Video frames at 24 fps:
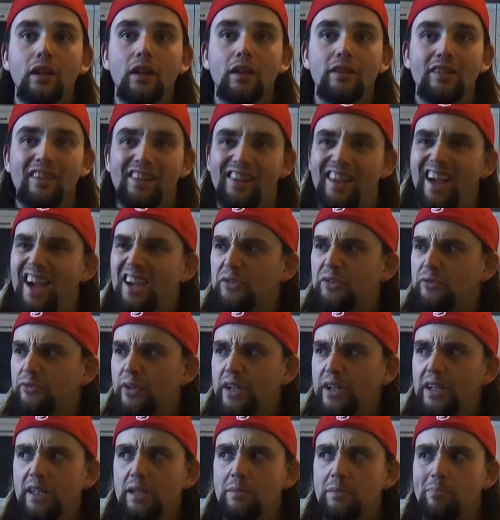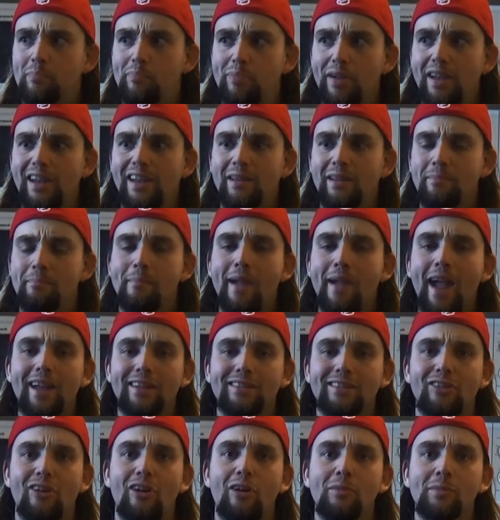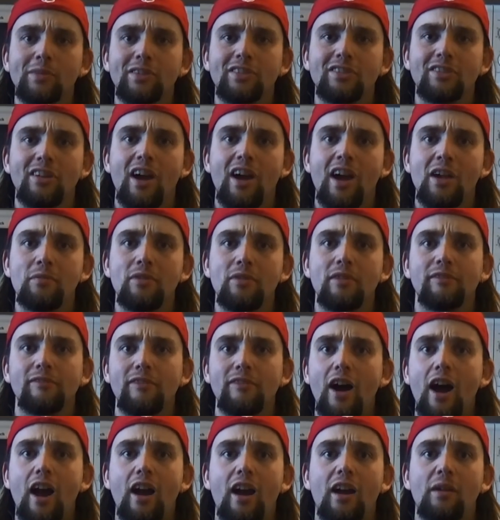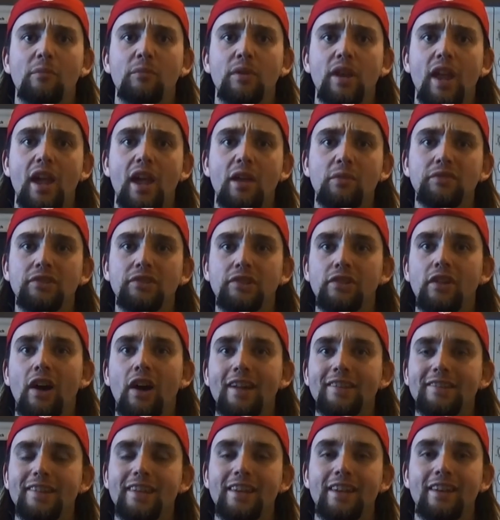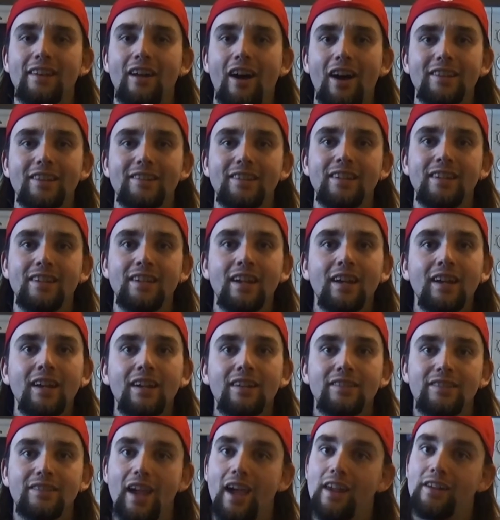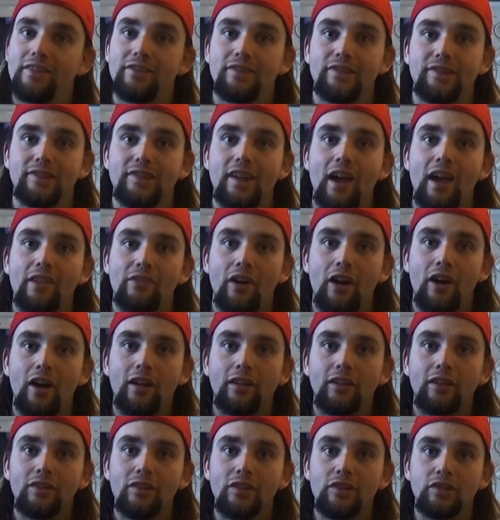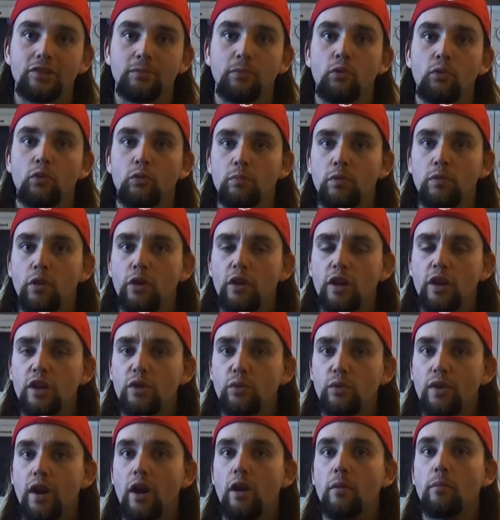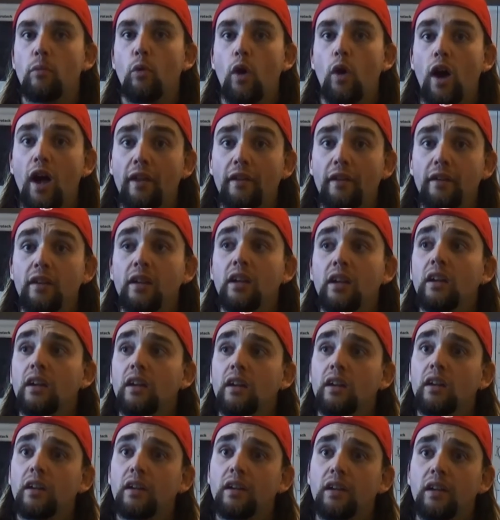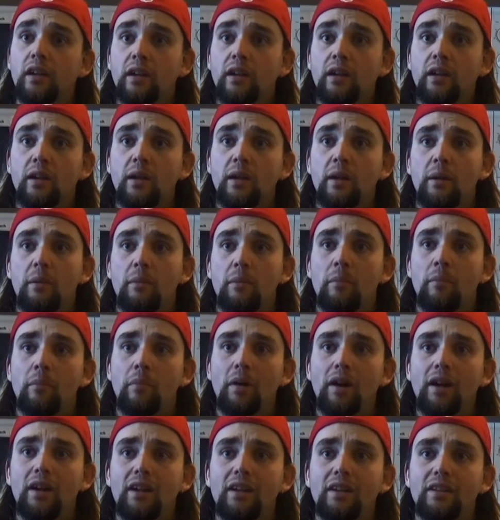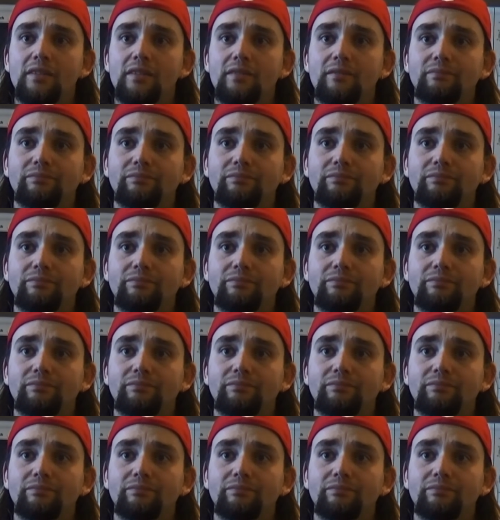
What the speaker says: The last really big mass homicide with a firearm we had was in 1990 down in the South Island in a small community called Aramoana. But